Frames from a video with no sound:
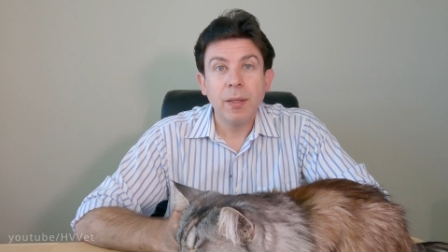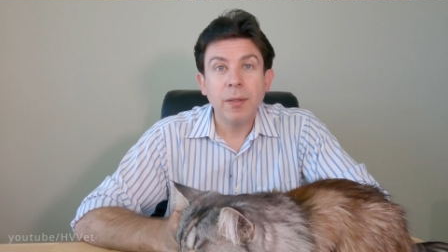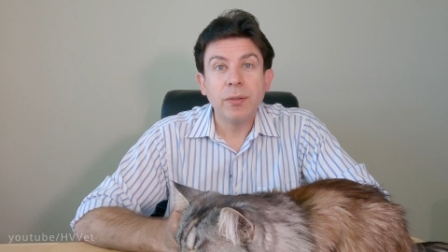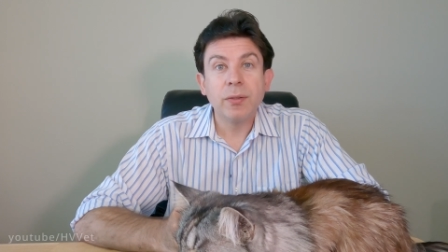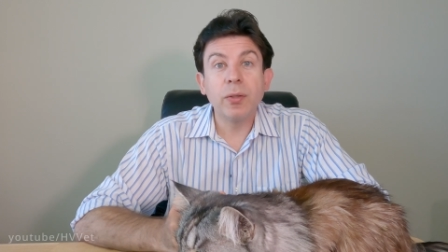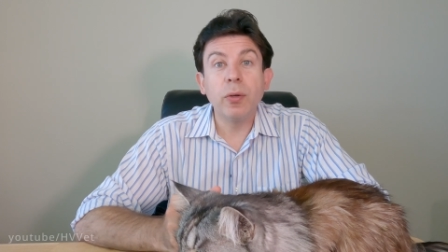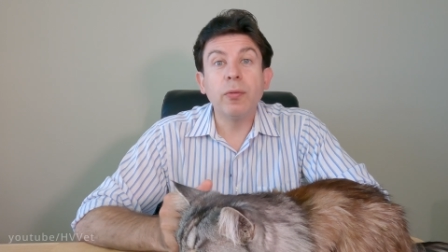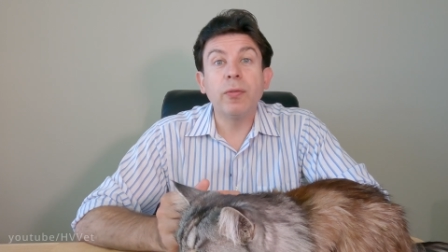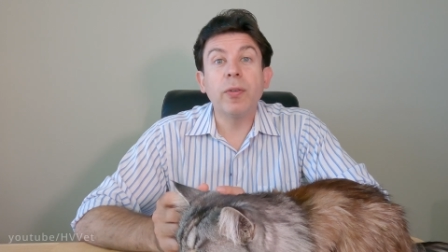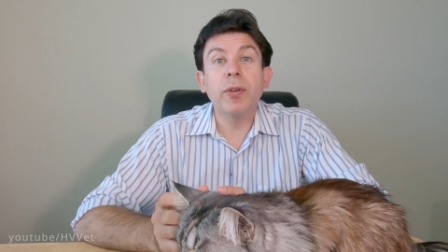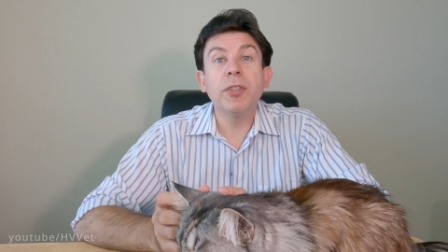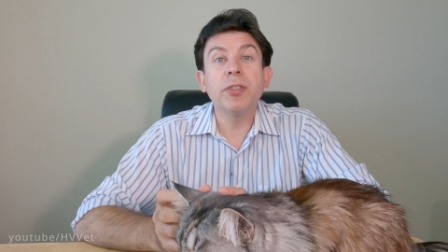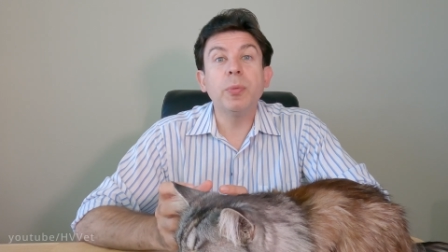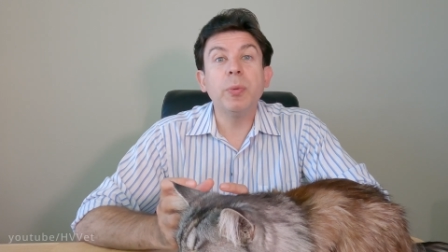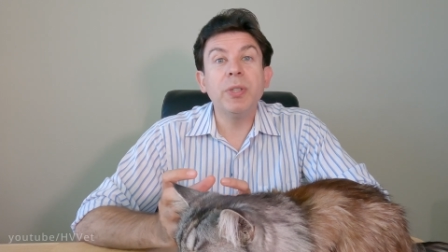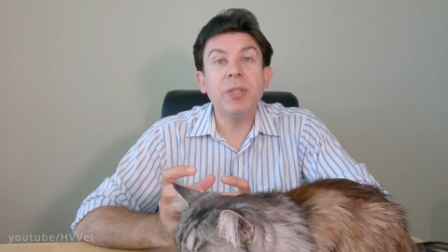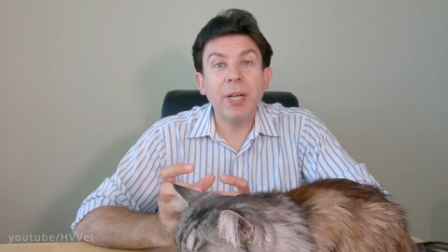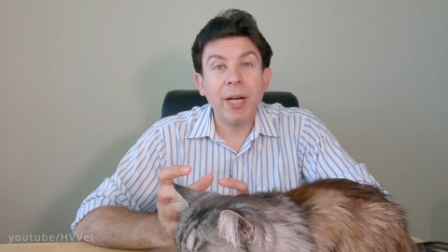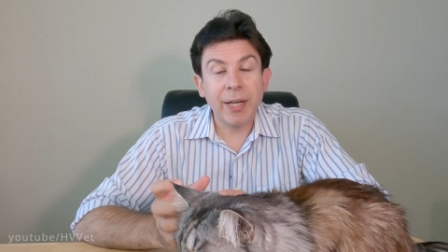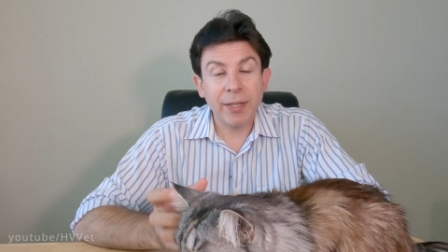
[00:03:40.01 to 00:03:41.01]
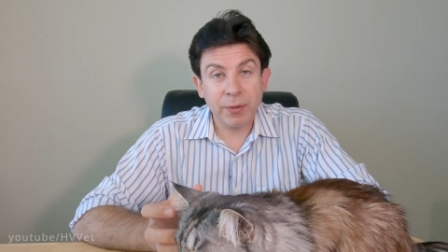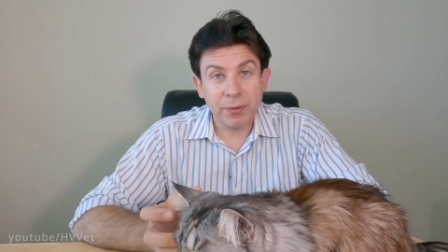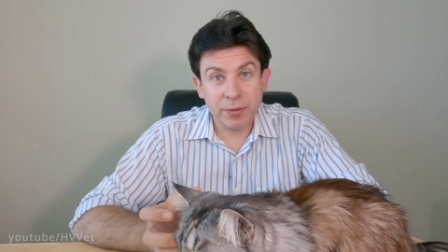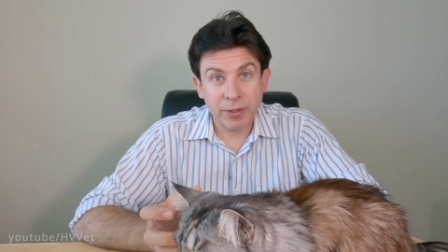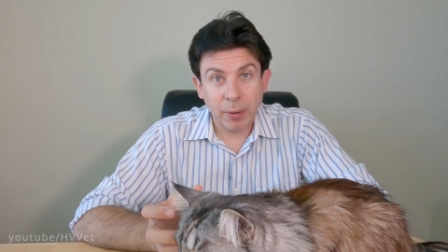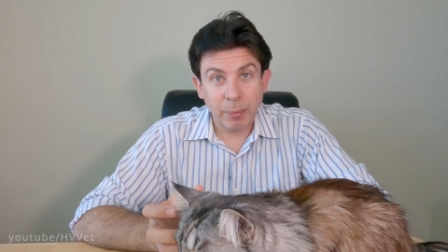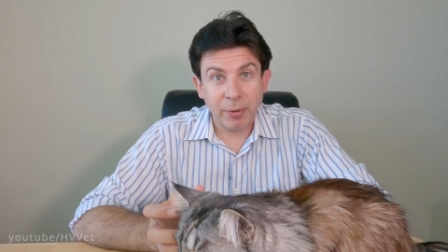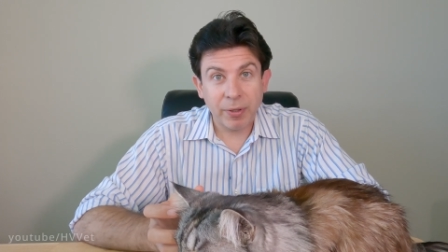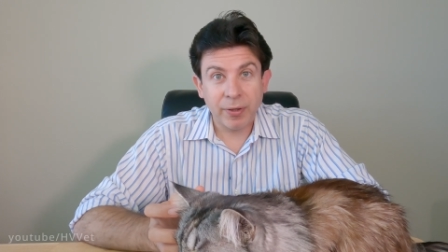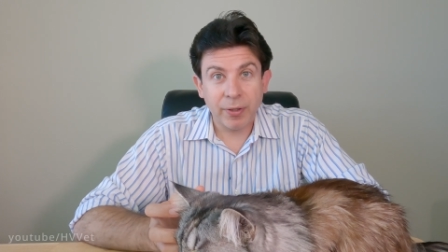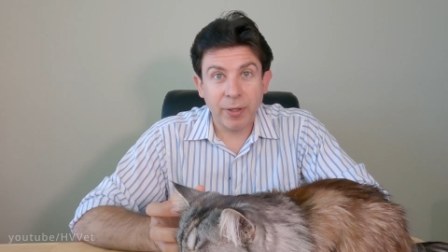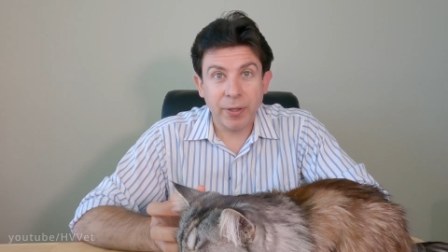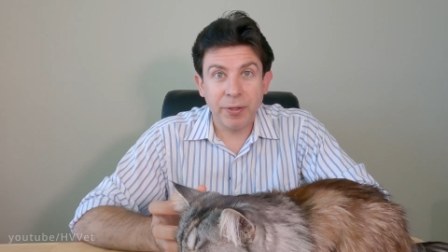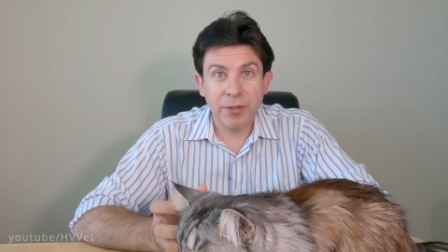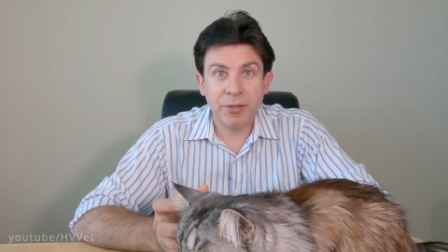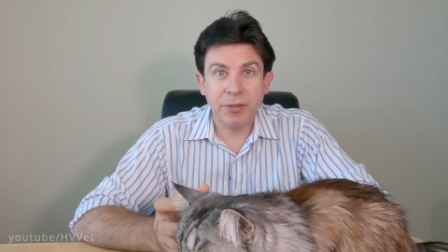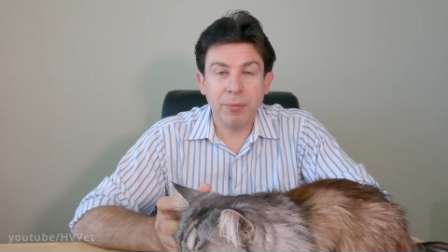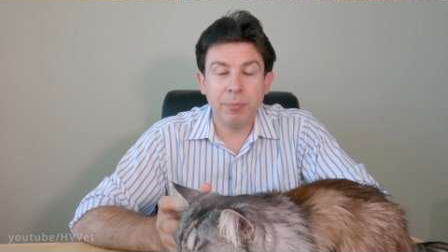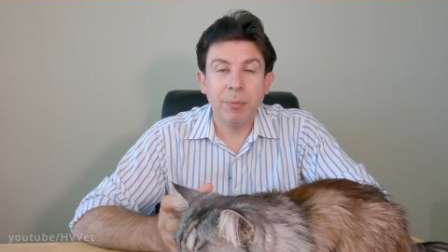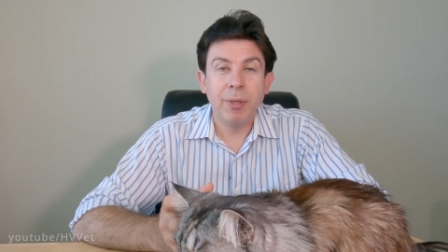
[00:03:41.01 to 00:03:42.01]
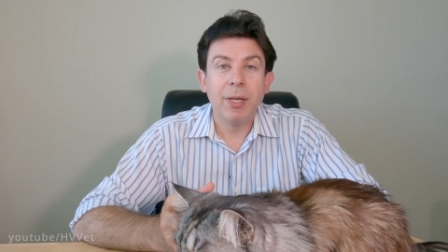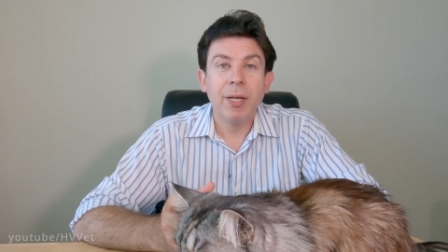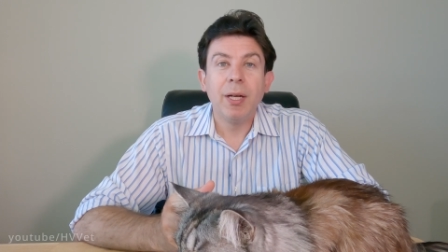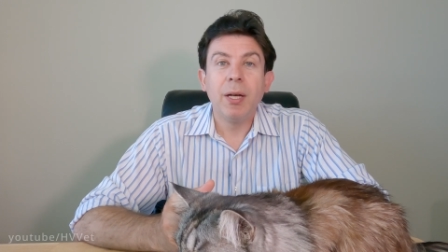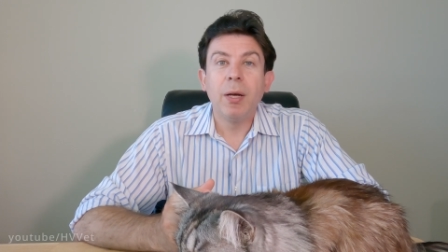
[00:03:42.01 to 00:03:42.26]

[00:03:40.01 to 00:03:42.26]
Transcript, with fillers: So first we diagnose hyperthyroidism.